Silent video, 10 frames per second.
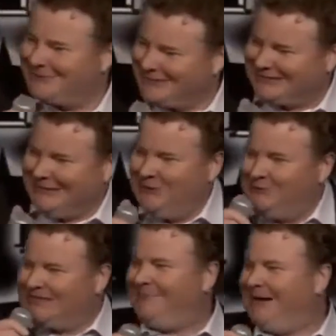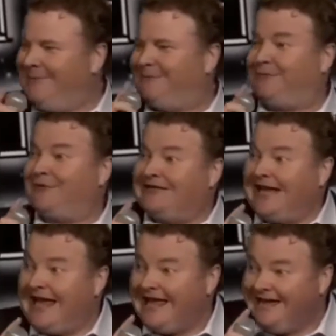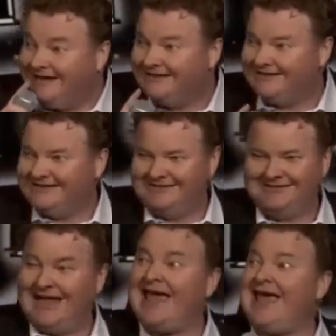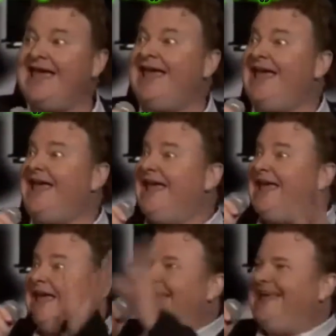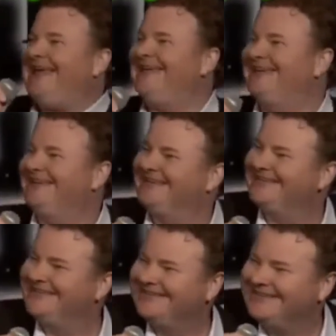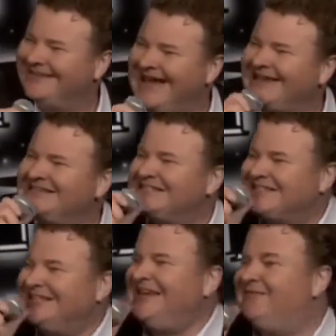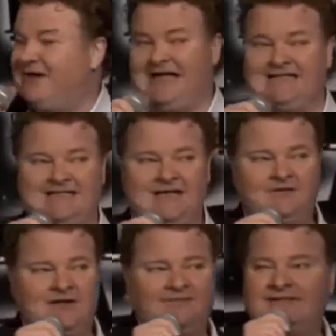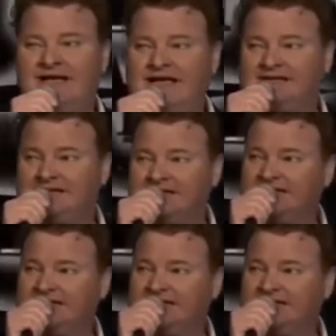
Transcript: She assumes I'm up for the day. Hey! How did you sleep? I'll tell you when I'm done.